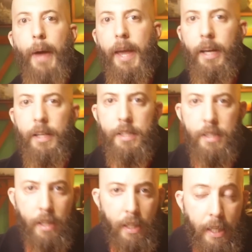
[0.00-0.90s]

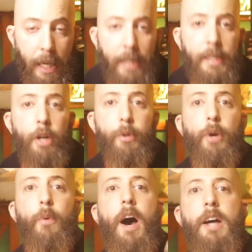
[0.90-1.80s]
pagans
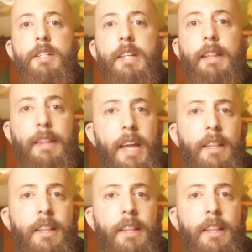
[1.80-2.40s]
interiorized that they